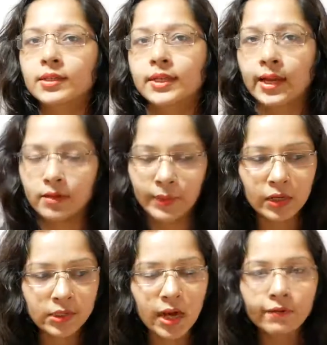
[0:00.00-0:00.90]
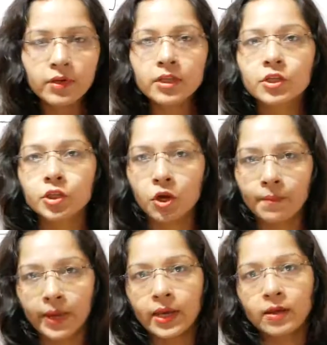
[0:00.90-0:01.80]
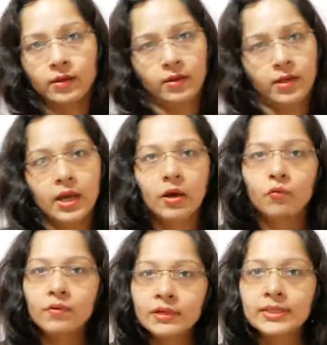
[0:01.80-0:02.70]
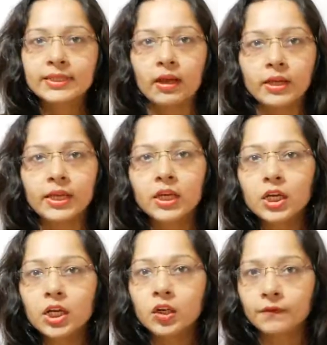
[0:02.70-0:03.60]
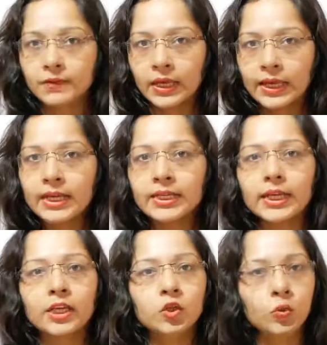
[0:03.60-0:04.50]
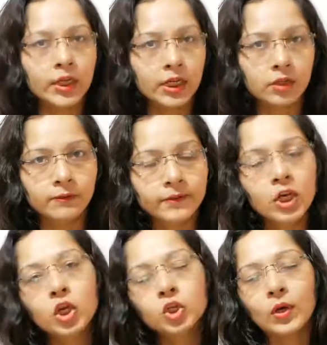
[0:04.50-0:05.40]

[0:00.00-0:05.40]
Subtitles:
understand, because after this topic we will study curves, heating and cooling curves.